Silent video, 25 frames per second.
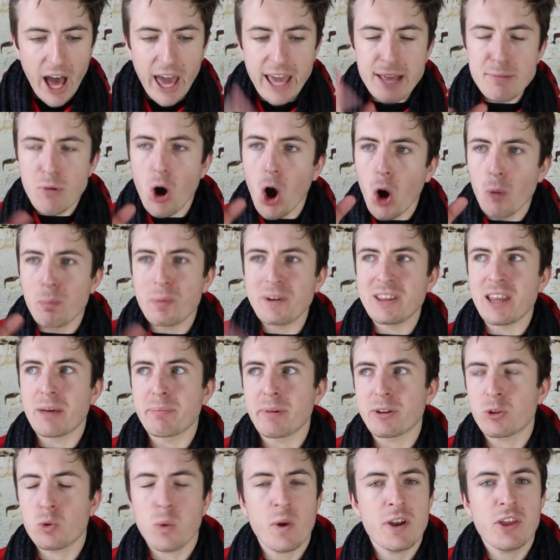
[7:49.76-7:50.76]
I'm hoping that
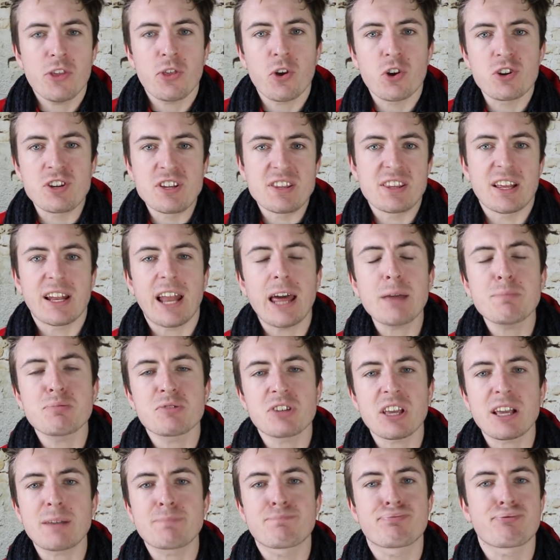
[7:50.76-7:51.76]
by 2030, the
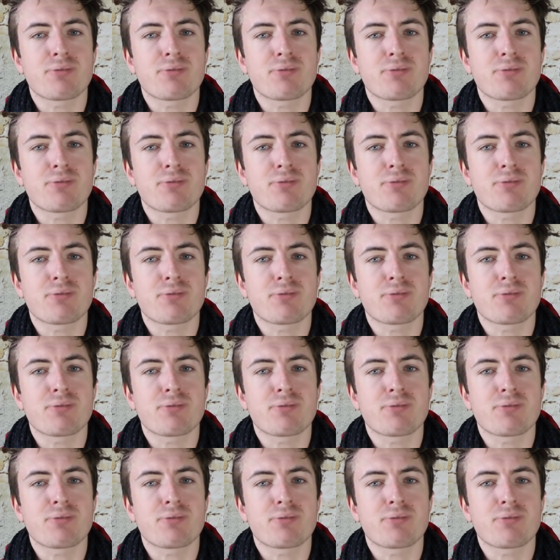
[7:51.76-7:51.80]
Leipzig